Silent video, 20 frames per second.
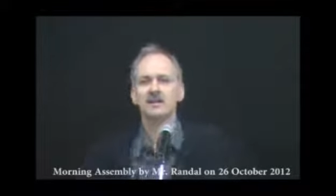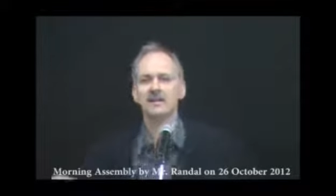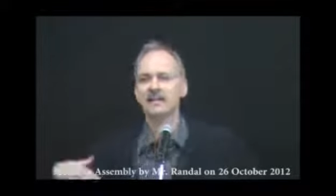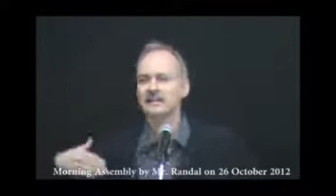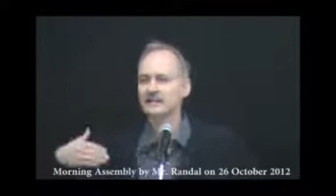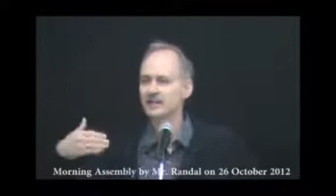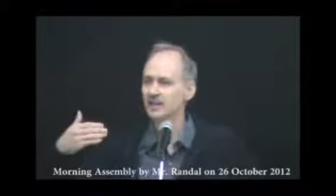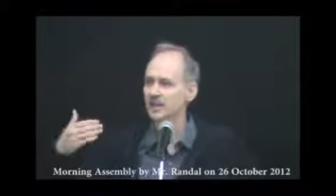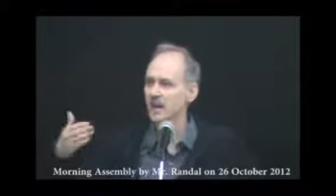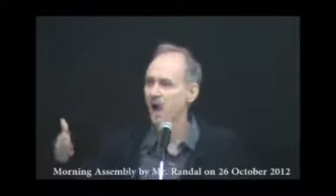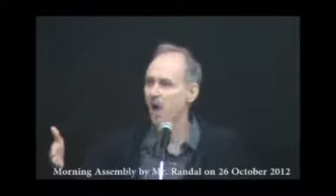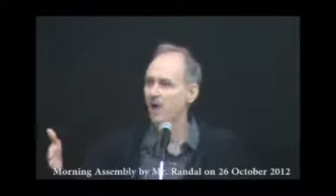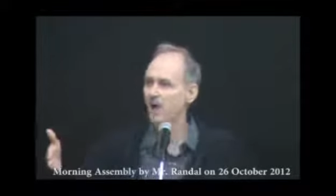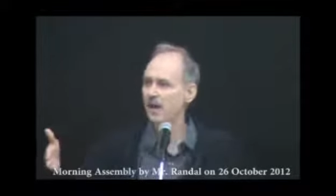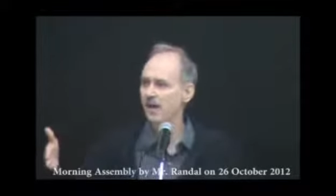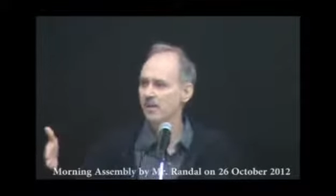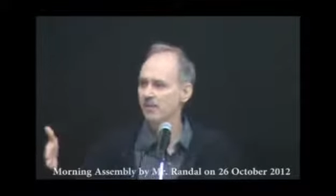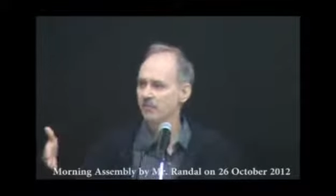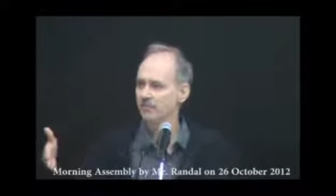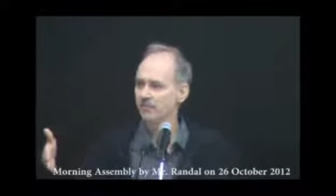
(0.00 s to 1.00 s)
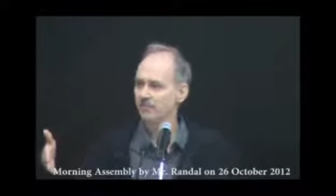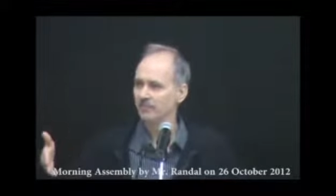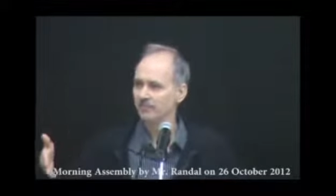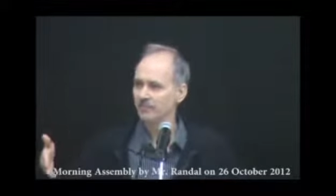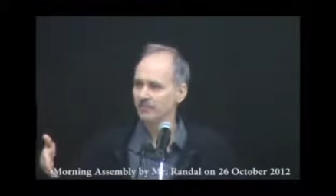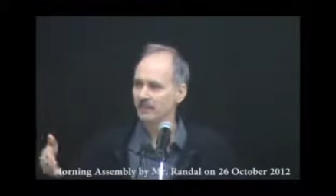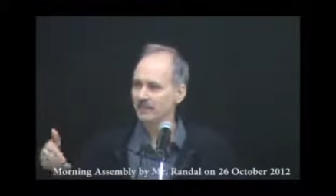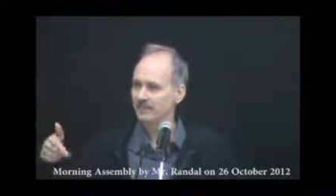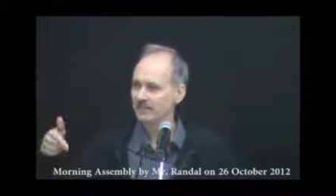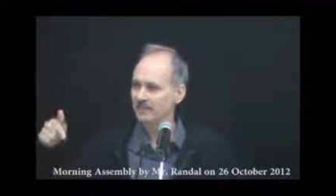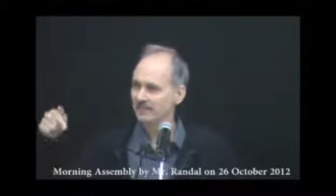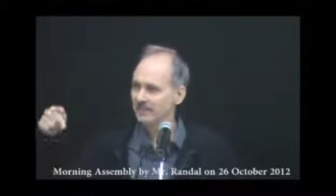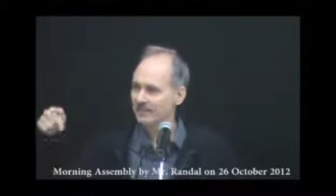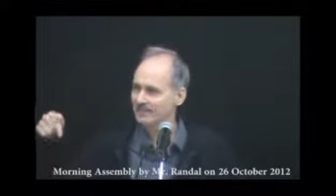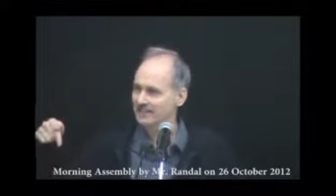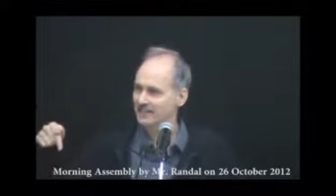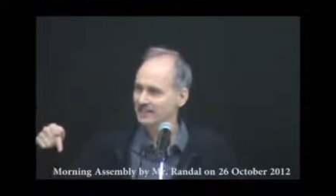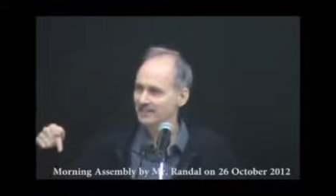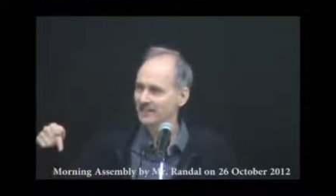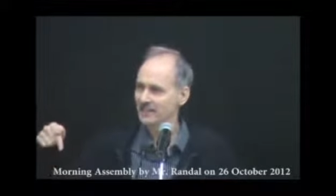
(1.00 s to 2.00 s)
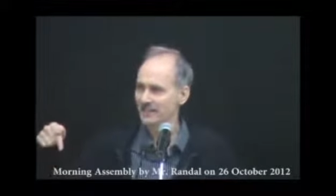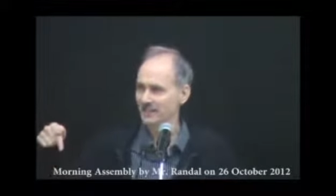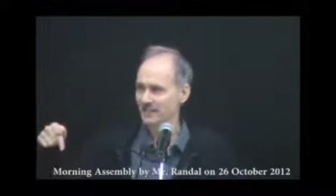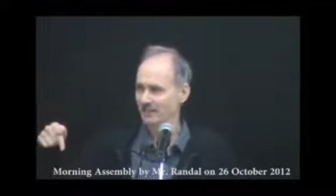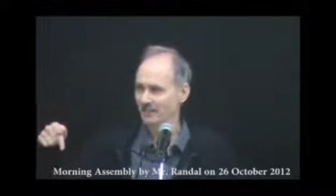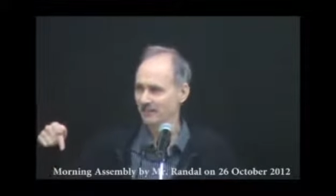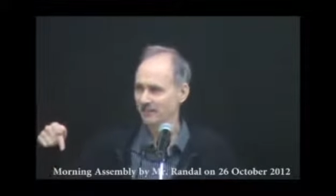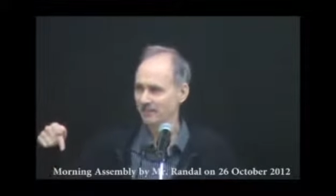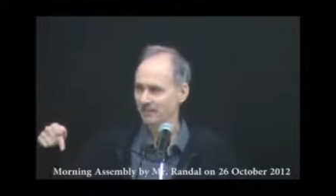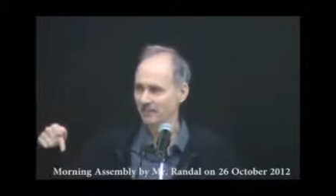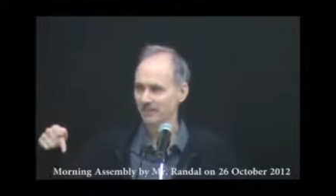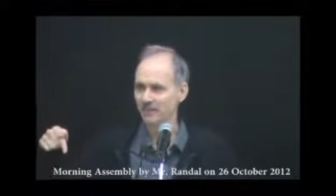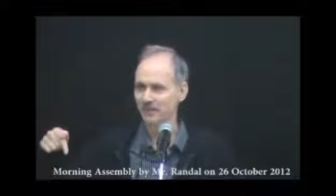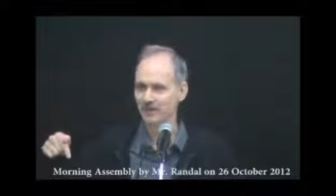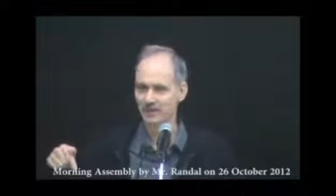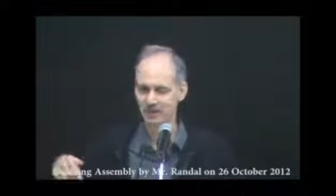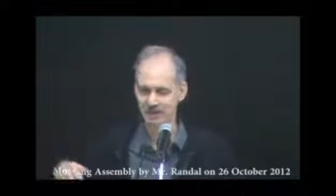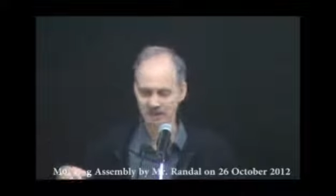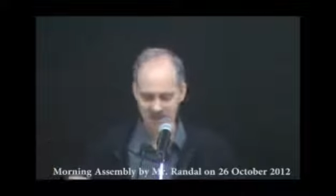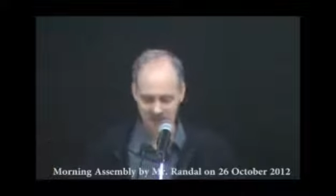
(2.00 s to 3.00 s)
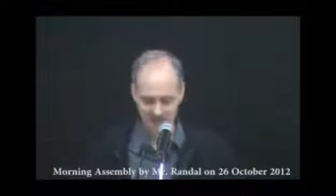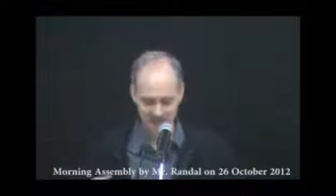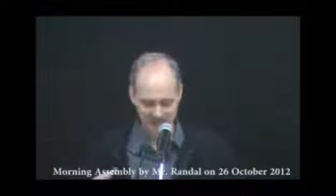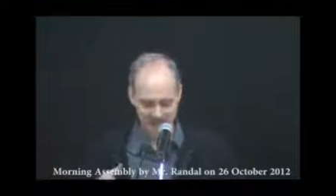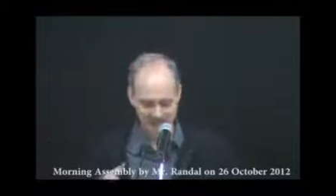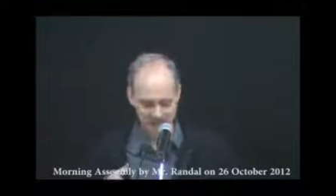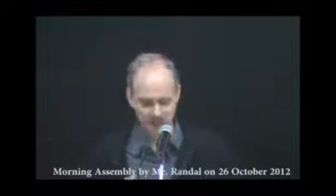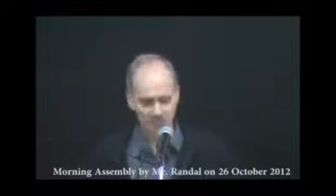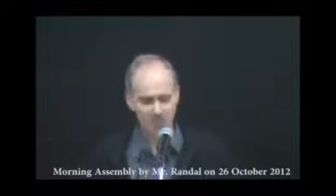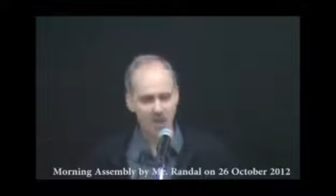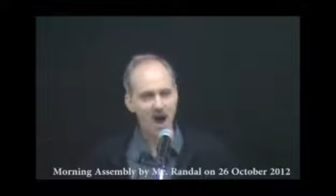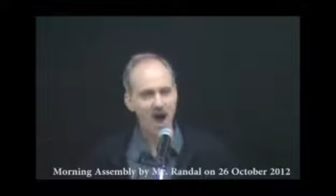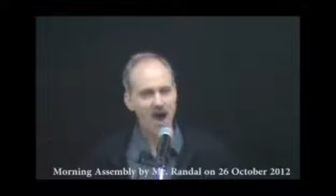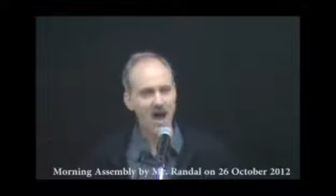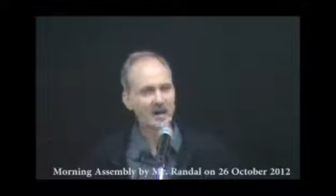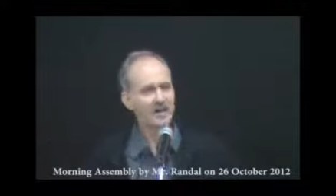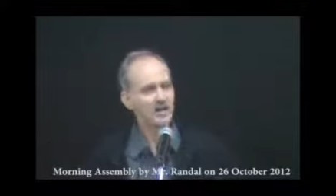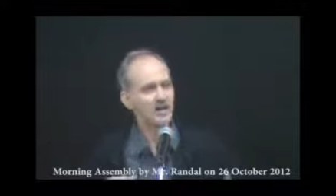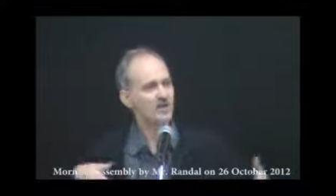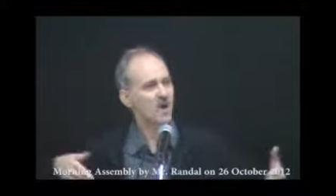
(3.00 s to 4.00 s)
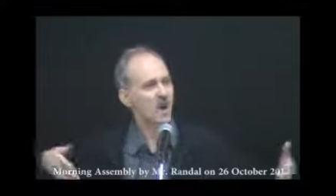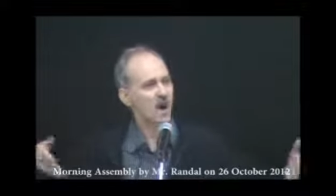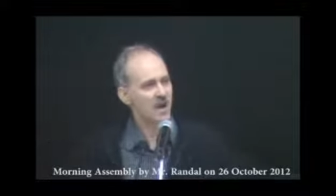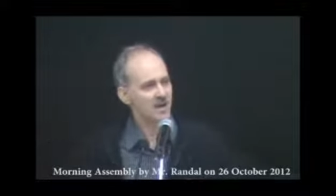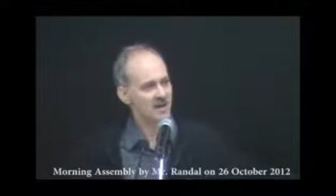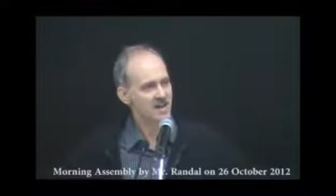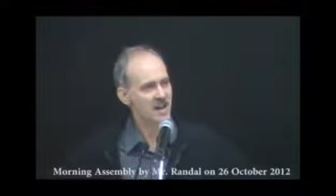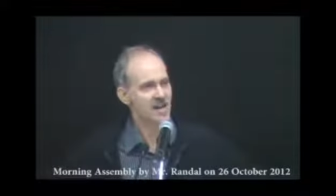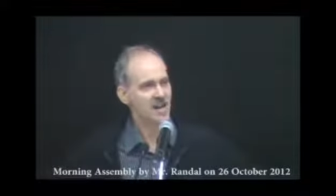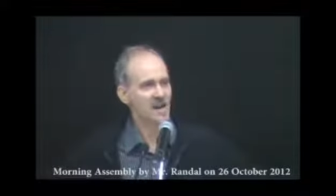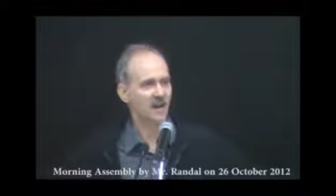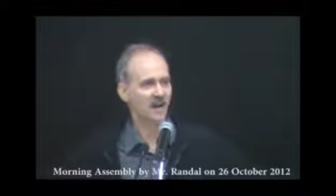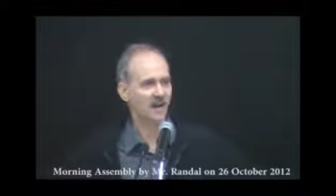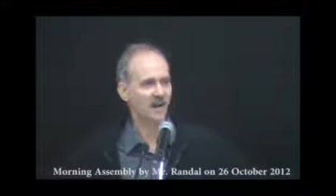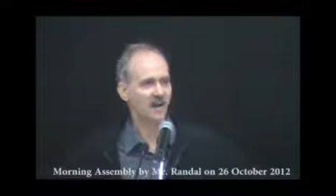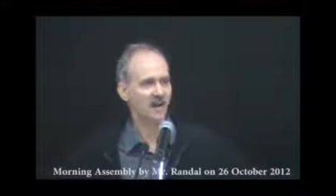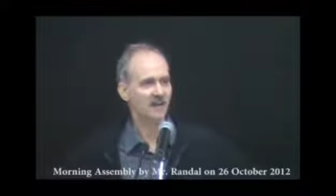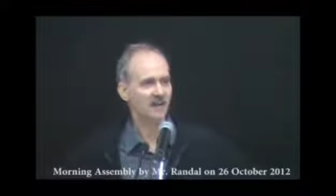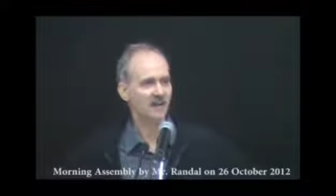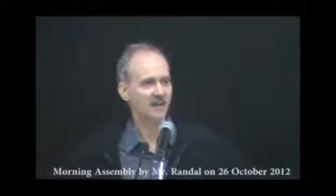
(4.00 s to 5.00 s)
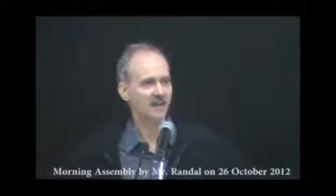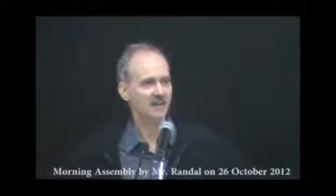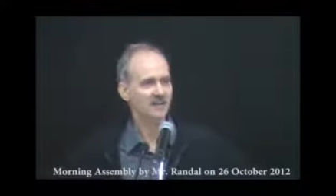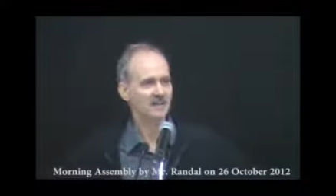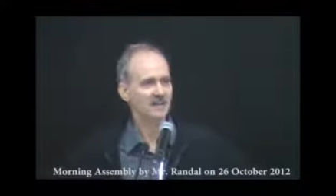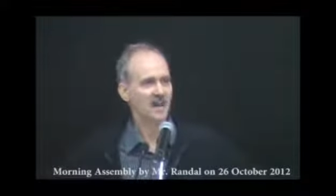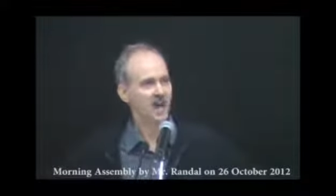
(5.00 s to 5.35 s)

Get to know him. Listen to him. That's why you are here.